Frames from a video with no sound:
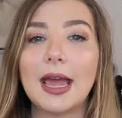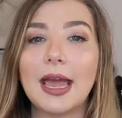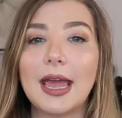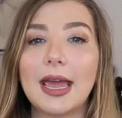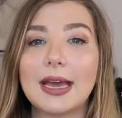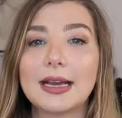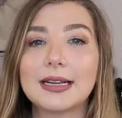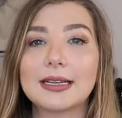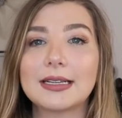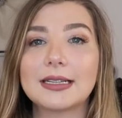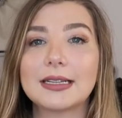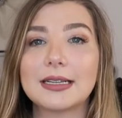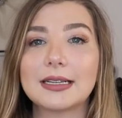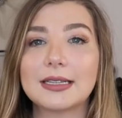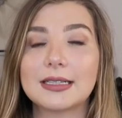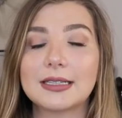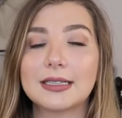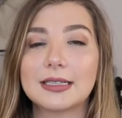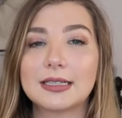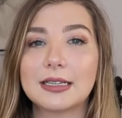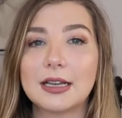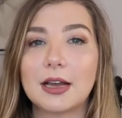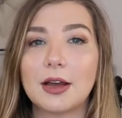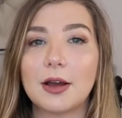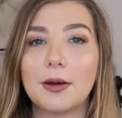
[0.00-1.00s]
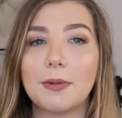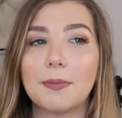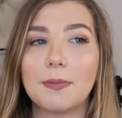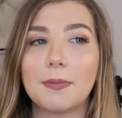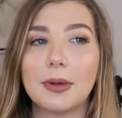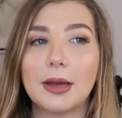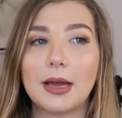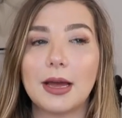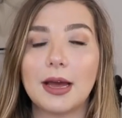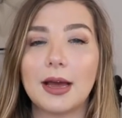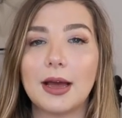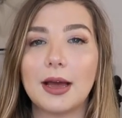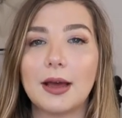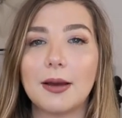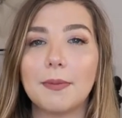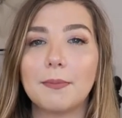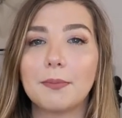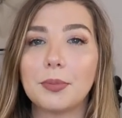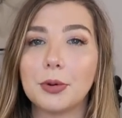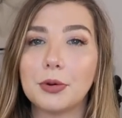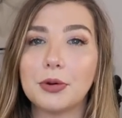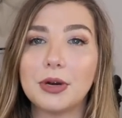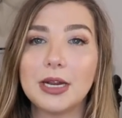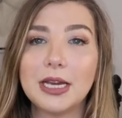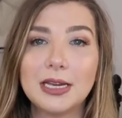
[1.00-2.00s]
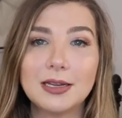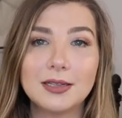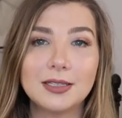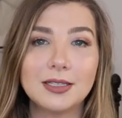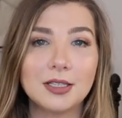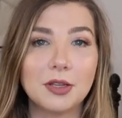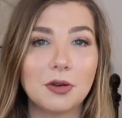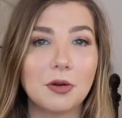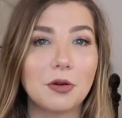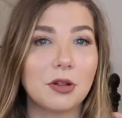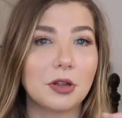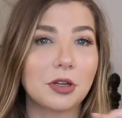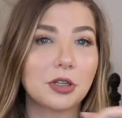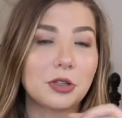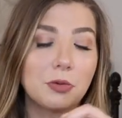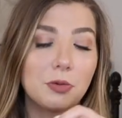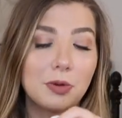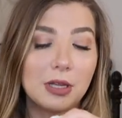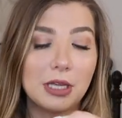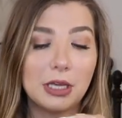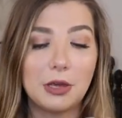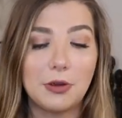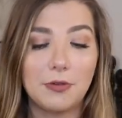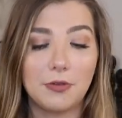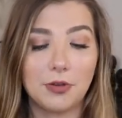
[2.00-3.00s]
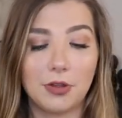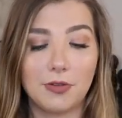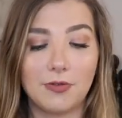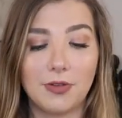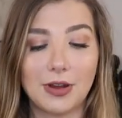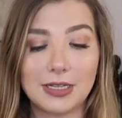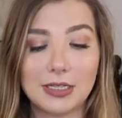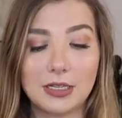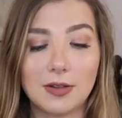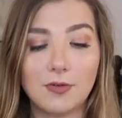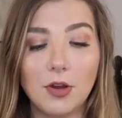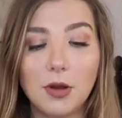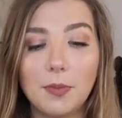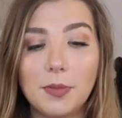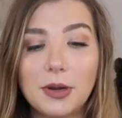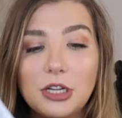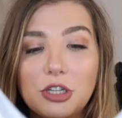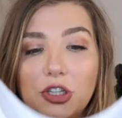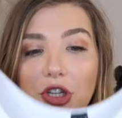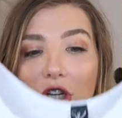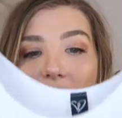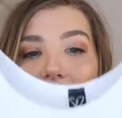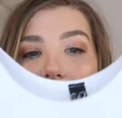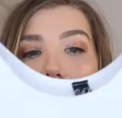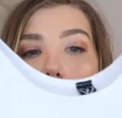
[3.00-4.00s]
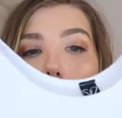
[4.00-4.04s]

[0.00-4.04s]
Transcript: and some uh, booties. So it looked really cute for the festival, but it's just